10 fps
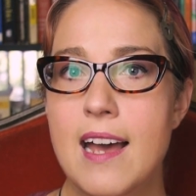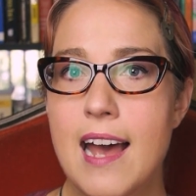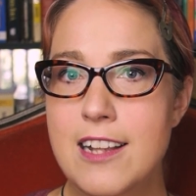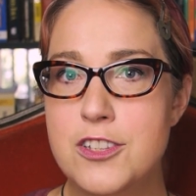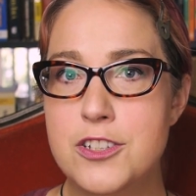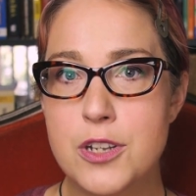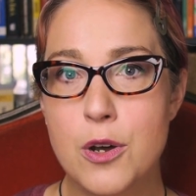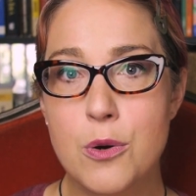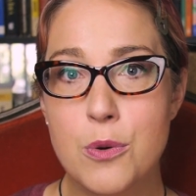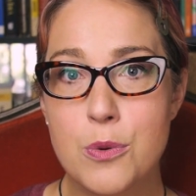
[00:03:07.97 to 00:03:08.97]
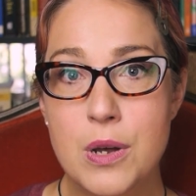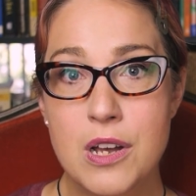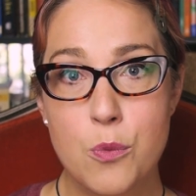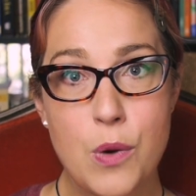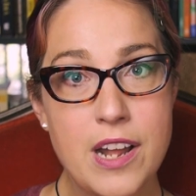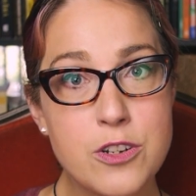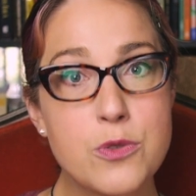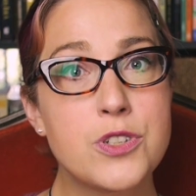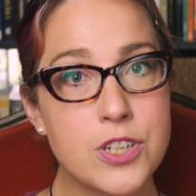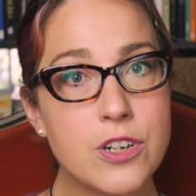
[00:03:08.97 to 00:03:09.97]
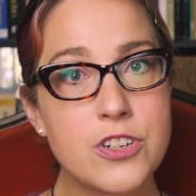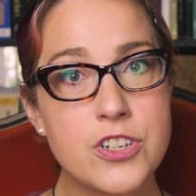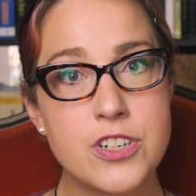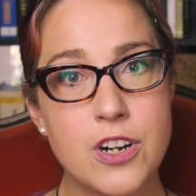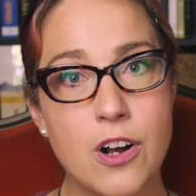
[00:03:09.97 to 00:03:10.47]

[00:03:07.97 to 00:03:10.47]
And so when you searched